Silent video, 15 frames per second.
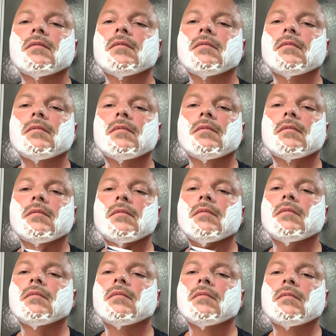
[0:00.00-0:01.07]

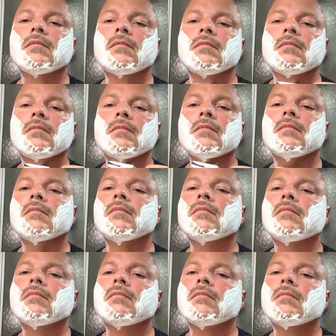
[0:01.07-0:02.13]
[no speech]